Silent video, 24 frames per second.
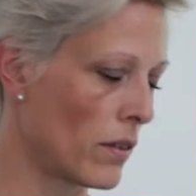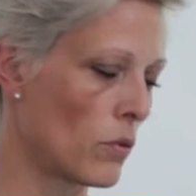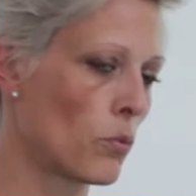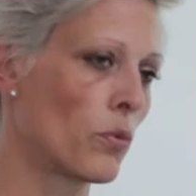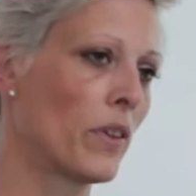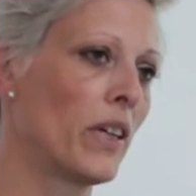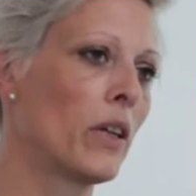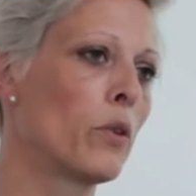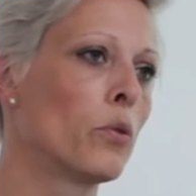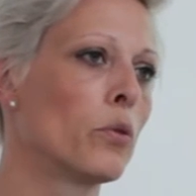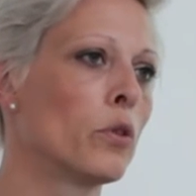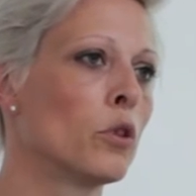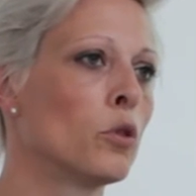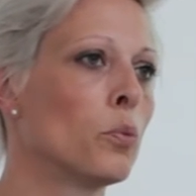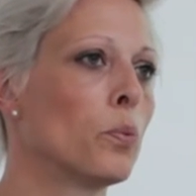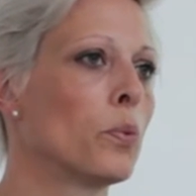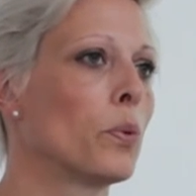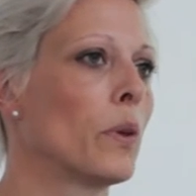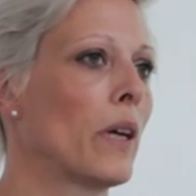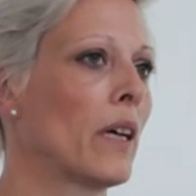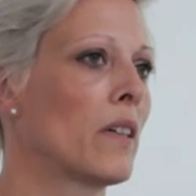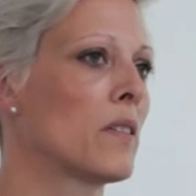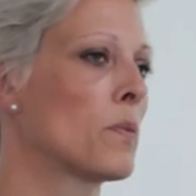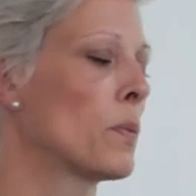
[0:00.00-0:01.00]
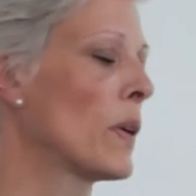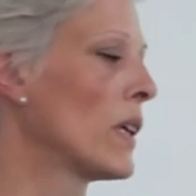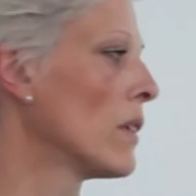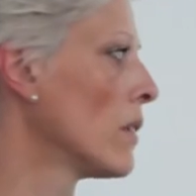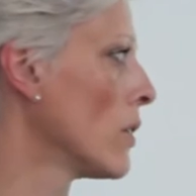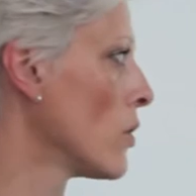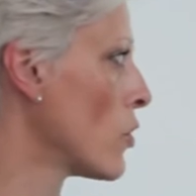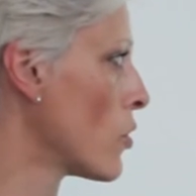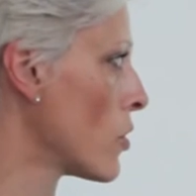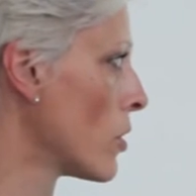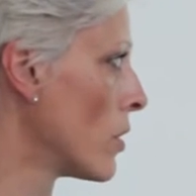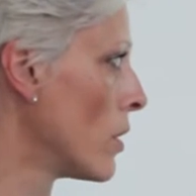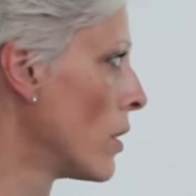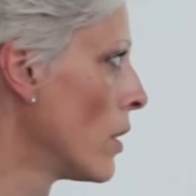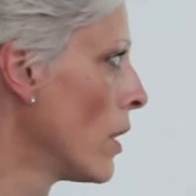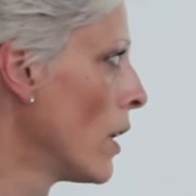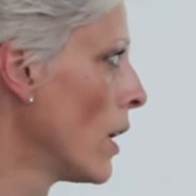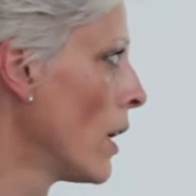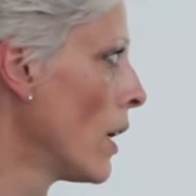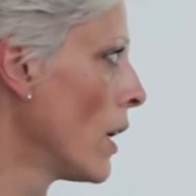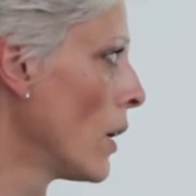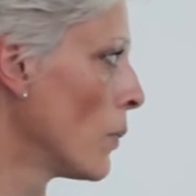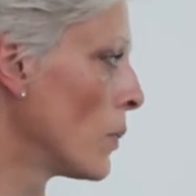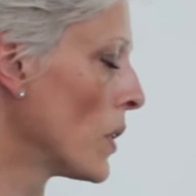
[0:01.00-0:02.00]
regroup expenditure,
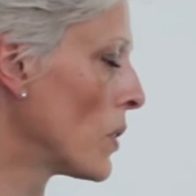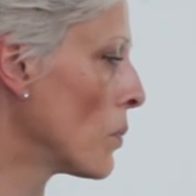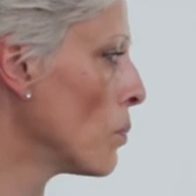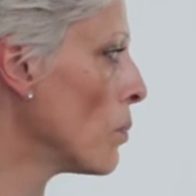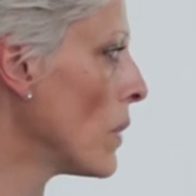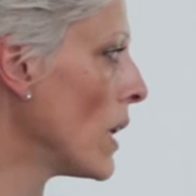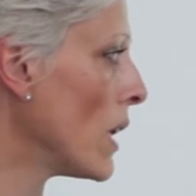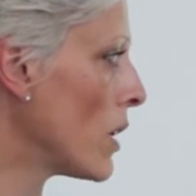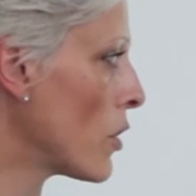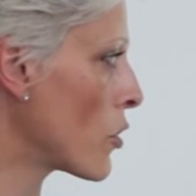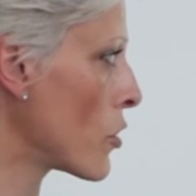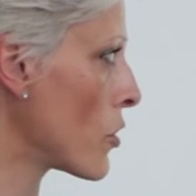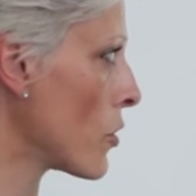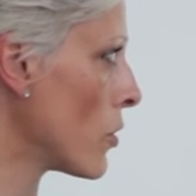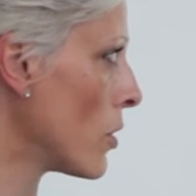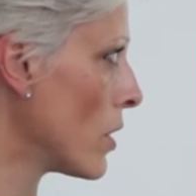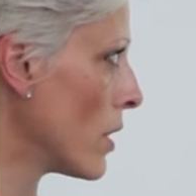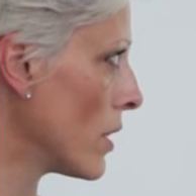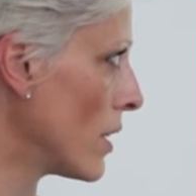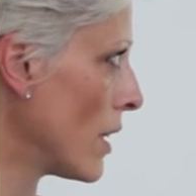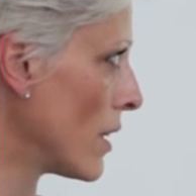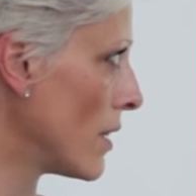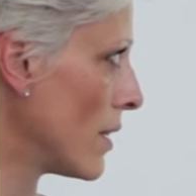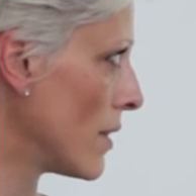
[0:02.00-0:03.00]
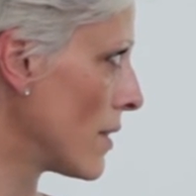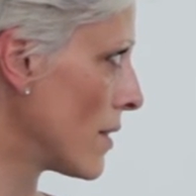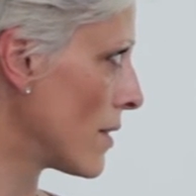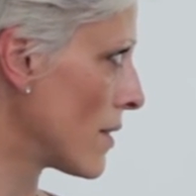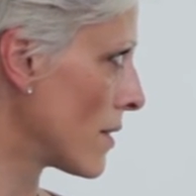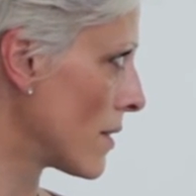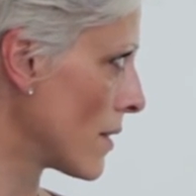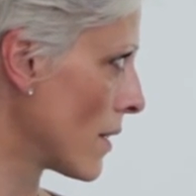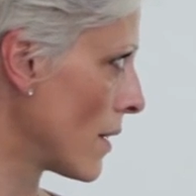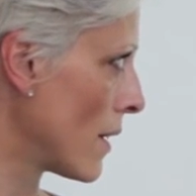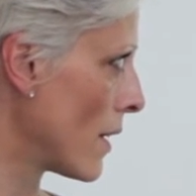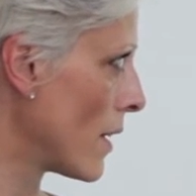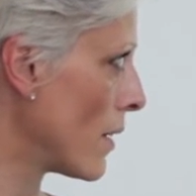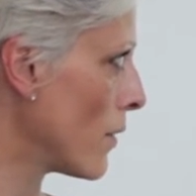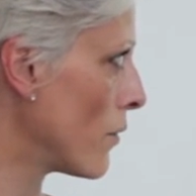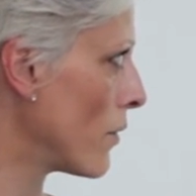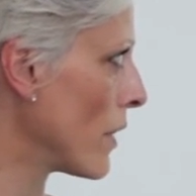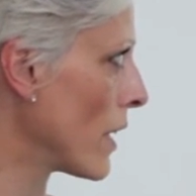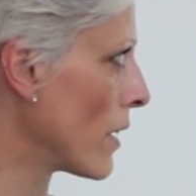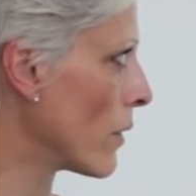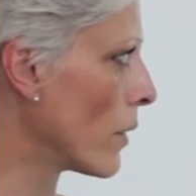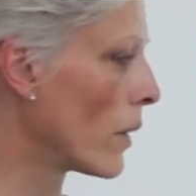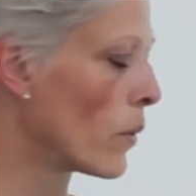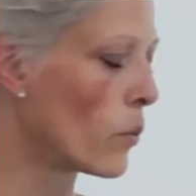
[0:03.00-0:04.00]
but make sure that it's
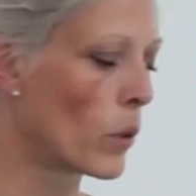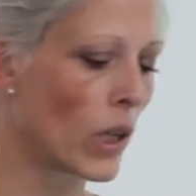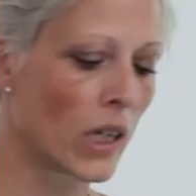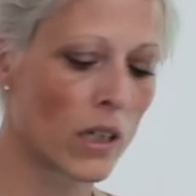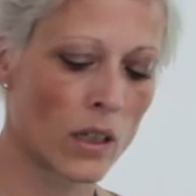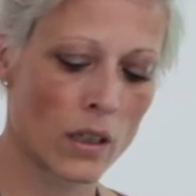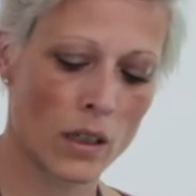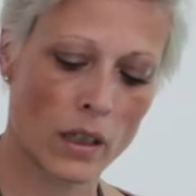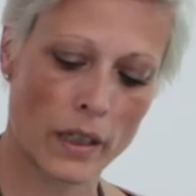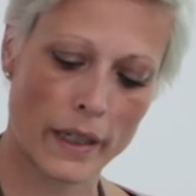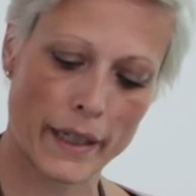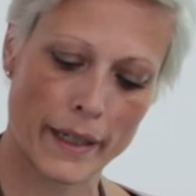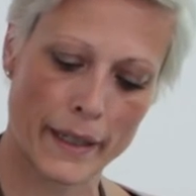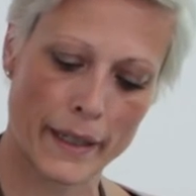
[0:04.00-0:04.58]
very well